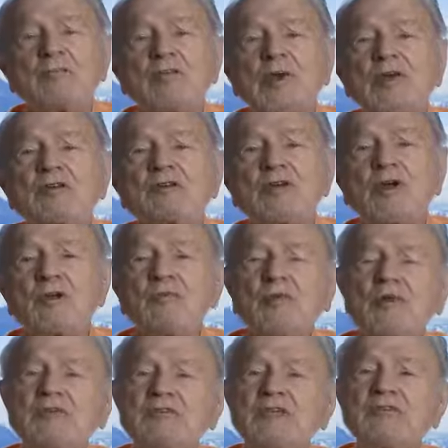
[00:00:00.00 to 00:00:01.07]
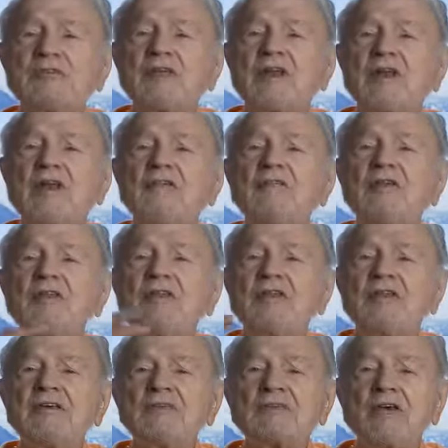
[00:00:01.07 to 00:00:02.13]
Because what it means is that
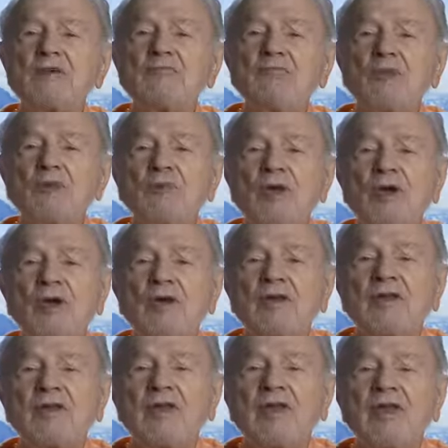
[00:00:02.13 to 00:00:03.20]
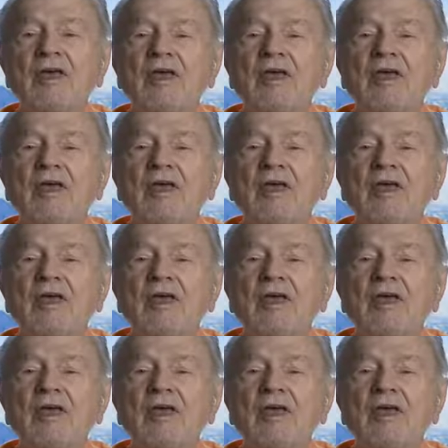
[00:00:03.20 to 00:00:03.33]
everything has come from God,